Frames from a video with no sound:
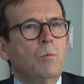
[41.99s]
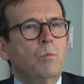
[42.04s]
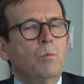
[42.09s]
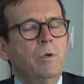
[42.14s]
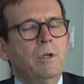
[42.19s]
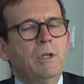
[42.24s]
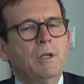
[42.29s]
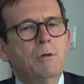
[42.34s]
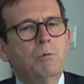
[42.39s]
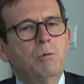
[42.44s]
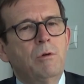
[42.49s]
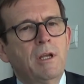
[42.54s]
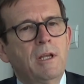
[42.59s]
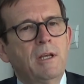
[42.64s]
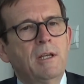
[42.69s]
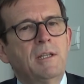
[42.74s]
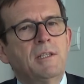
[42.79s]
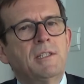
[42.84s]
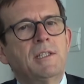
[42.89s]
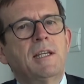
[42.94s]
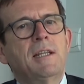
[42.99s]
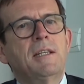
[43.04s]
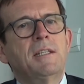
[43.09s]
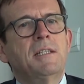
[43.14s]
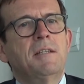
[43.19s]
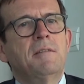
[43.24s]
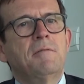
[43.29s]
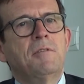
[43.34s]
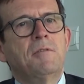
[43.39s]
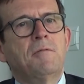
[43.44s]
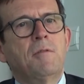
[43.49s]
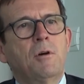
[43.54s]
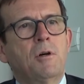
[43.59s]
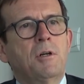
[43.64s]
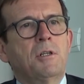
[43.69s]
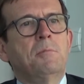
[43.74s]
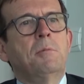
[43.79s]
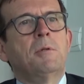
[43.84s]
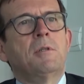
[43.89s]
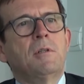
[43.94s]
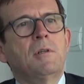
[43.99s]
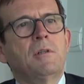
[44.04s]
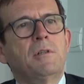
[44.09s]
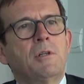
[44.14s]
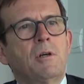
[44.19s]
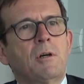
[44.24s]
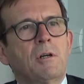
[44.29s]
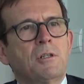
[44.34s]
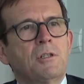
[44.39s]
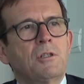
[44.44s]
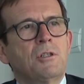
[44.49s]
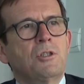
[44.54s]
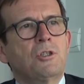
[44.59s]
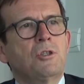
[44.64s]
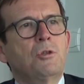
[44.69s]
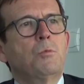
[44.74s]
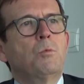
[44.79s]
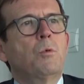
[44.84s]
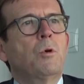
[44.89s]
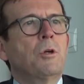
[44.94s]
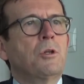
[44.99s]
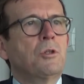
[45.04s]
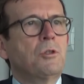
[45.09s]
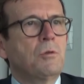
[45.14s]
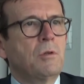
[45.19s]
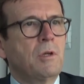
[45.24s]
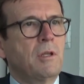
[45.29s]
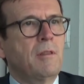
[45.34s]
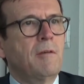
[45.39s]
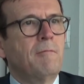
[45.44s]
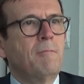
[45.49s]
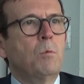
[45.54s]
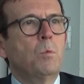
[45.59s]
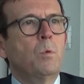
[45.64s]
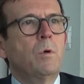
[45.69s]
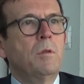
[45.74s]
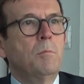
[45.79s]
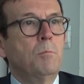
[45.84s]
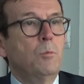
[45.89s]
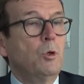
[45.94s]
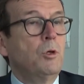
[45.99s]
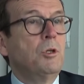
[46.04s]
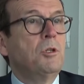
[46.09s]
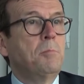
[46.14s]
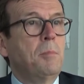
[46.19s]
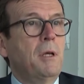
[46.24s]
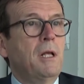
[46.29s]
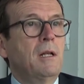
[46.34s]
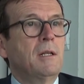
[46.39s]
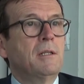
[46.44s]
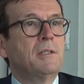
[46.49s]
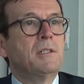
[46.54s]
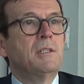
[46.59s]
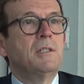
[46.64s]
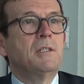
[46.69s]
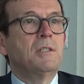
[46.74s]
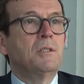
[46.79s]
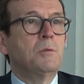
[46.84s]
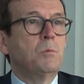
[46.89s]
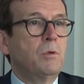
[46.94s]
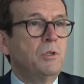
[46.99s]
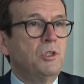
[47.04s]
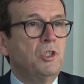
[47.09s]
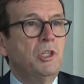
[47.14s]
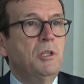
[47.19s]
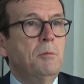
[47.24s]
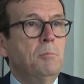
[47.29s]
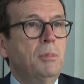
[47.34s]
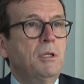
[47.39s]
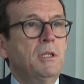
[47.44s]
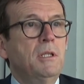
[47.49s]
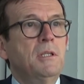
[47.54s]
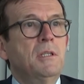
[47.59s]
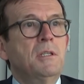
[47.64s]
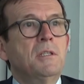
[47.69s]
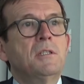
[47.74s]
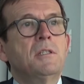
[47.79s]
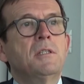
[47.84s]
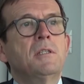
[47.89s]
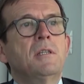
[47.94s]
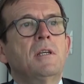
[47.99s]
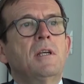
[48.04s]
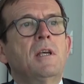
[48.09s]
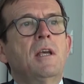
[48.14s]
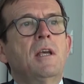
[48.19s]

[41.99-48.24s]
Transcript: we create incentives for hospital doctors to work together with municipalities, with GPs,